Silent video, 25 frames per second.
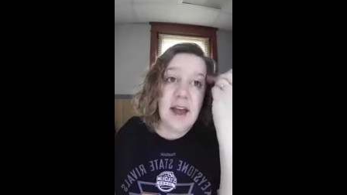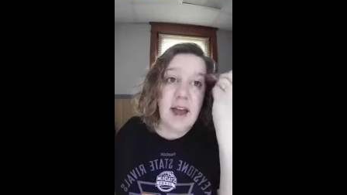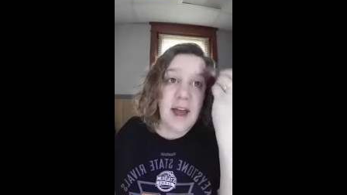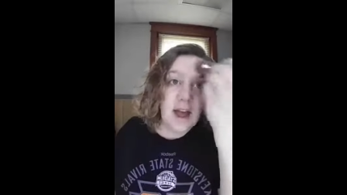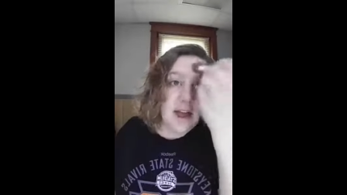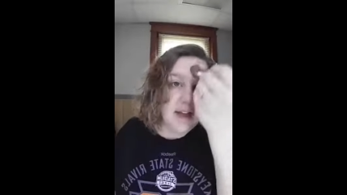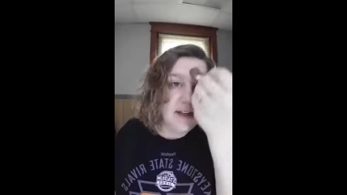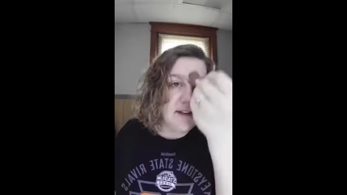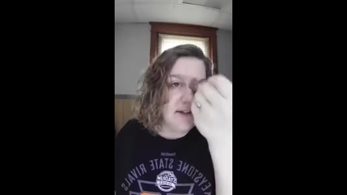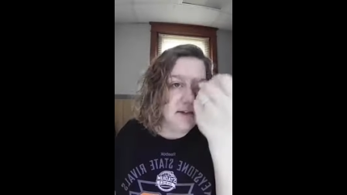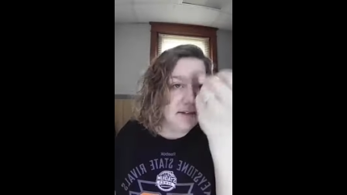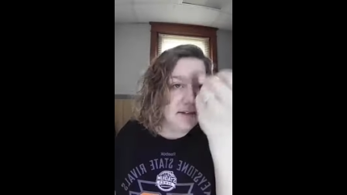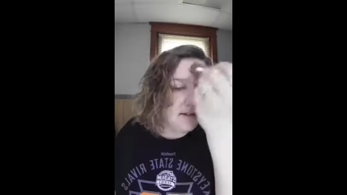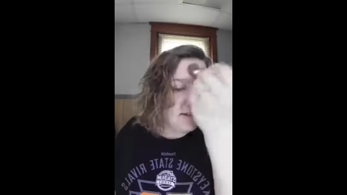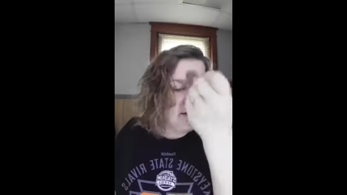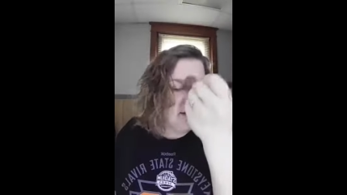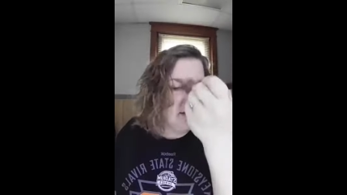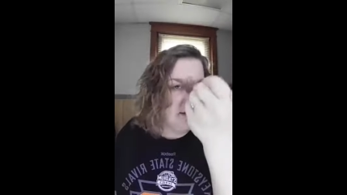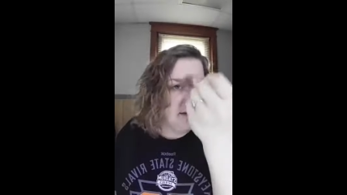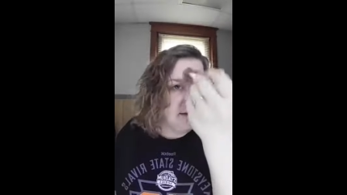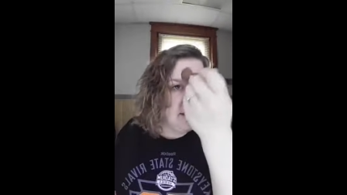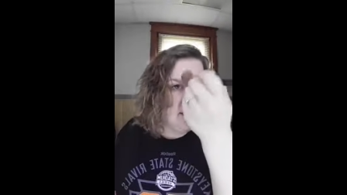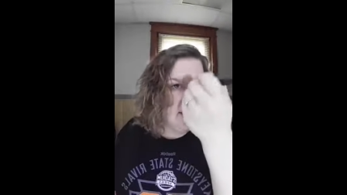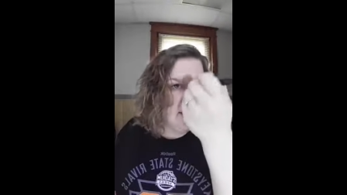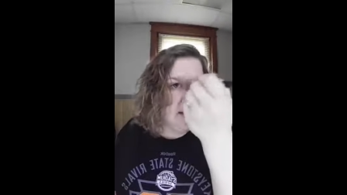and
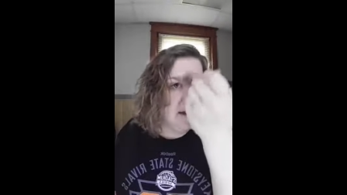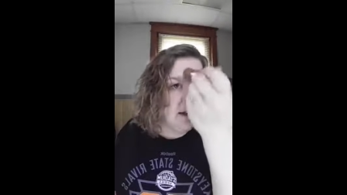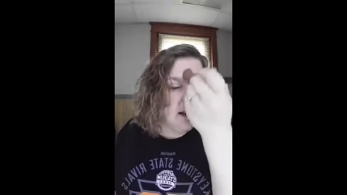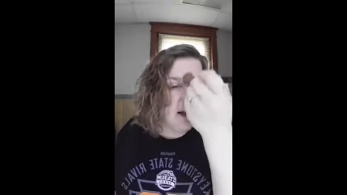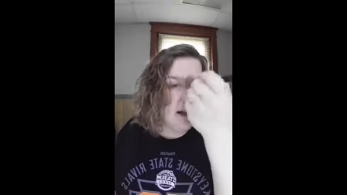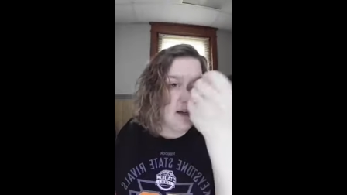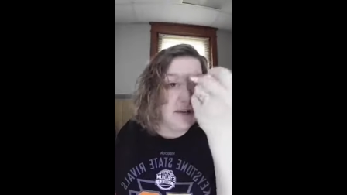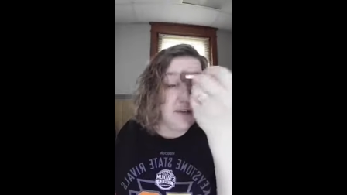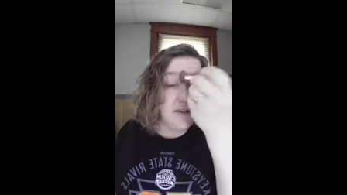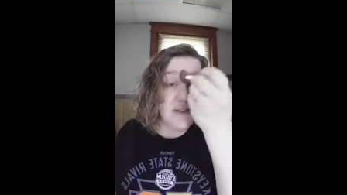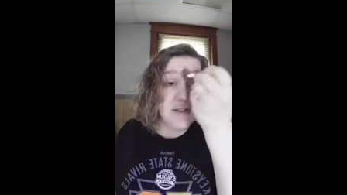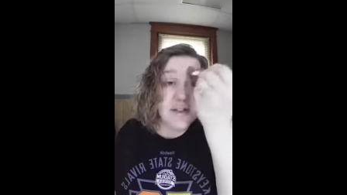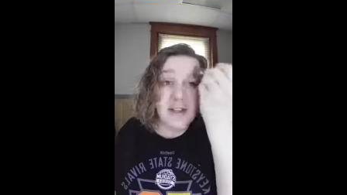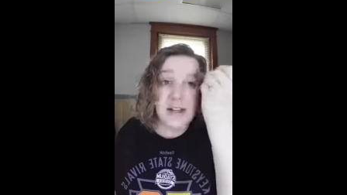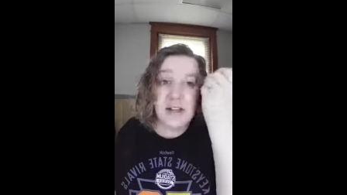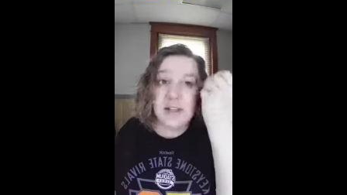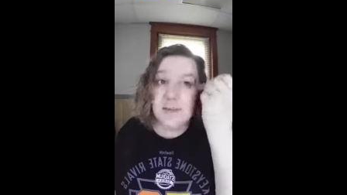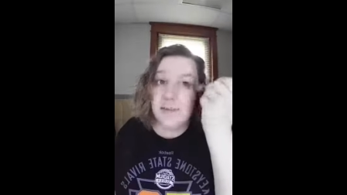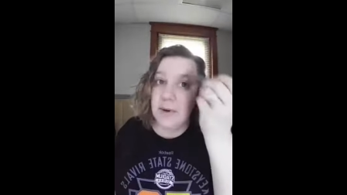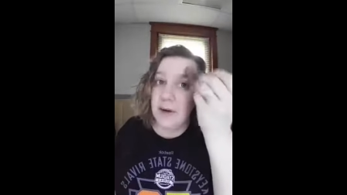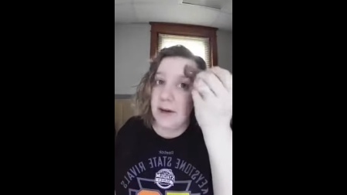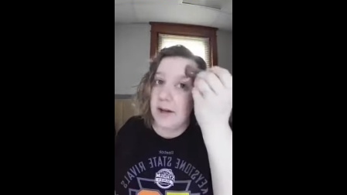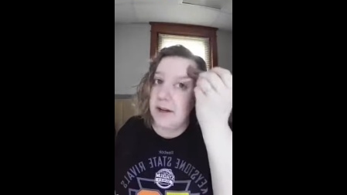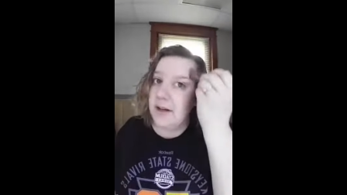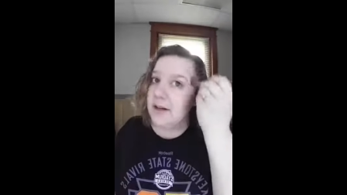I use less
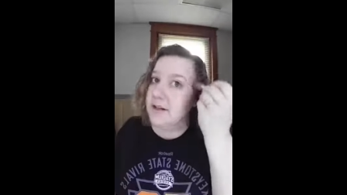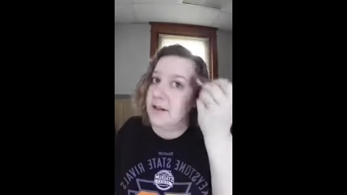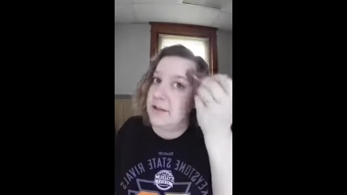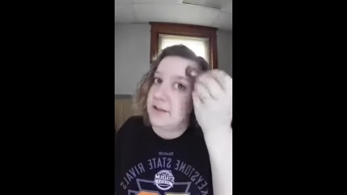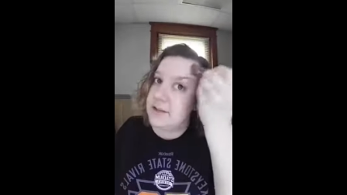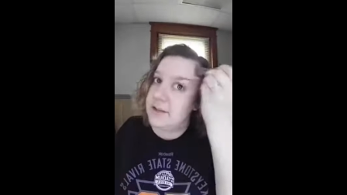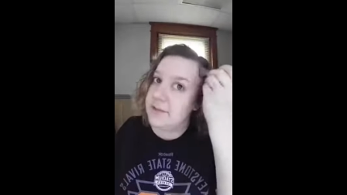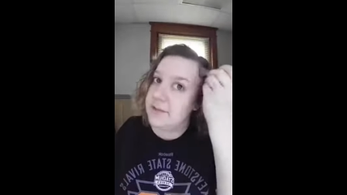product.